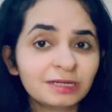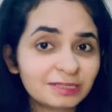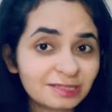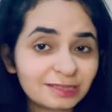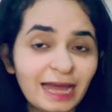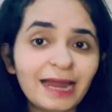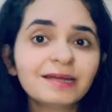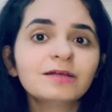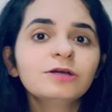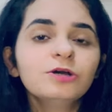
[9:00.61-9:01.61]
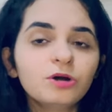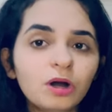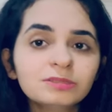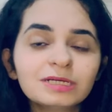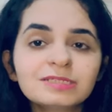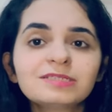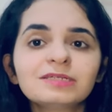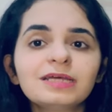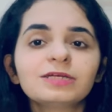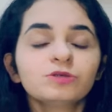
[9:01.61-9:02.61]
it is it that or is
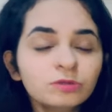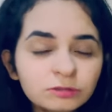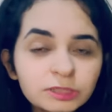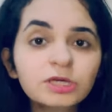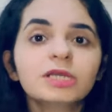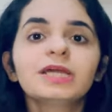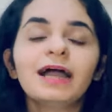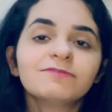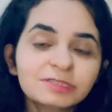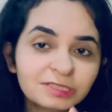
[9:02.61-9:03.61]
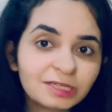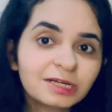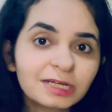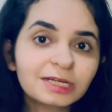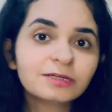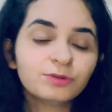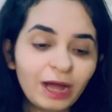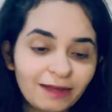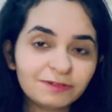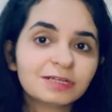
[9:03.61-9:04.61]
it that you really haven't studied you
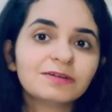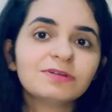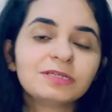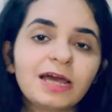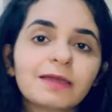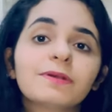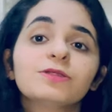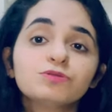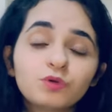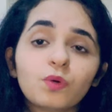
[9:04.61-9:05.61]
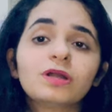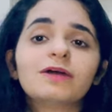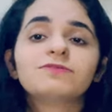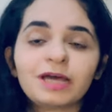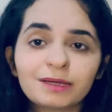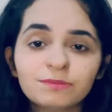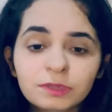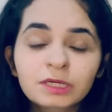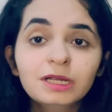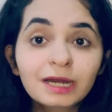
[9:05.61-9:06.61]
haven't given time and you don't have time
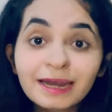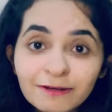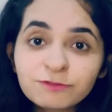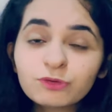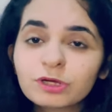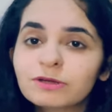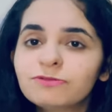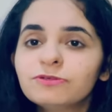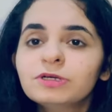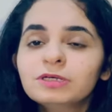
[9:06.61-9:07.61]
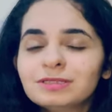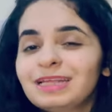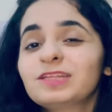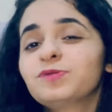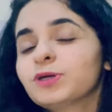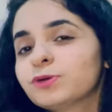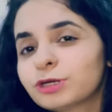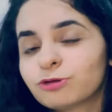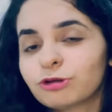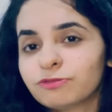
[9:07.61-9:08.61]
left to give that's why you
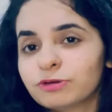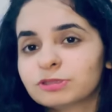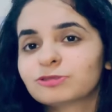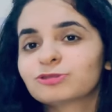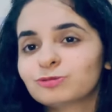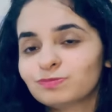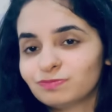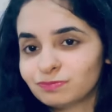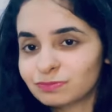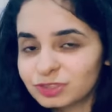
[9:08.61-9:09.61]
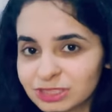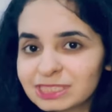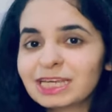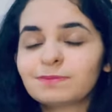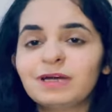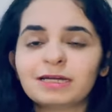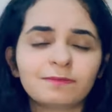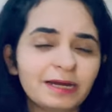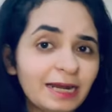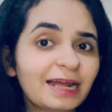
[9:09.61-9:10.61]
need to defer it so just keep that
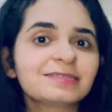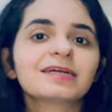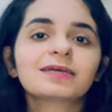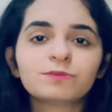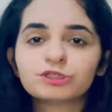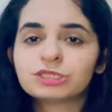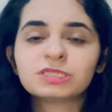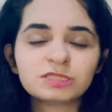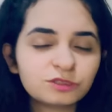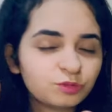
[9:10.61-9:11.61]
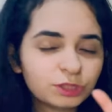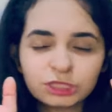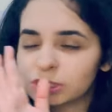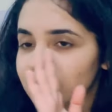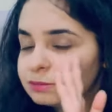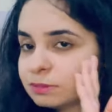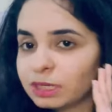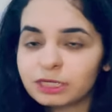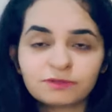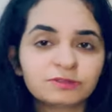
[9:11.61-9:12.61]
in mind like i said emergency situations are
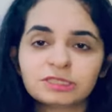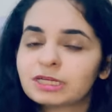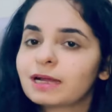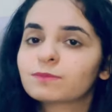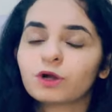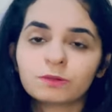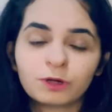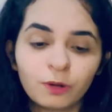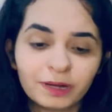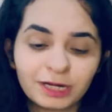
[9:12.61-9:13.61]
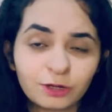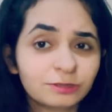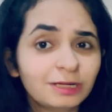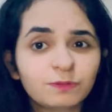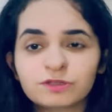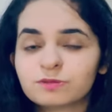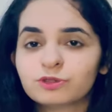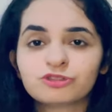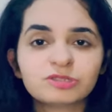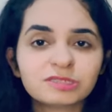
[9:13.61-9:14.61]
a different thing i'm not commenting on that because
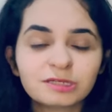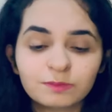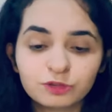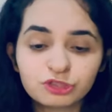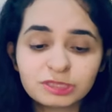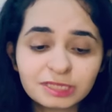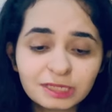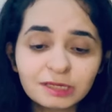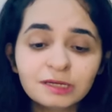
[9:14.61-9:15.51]
emergency is an emergency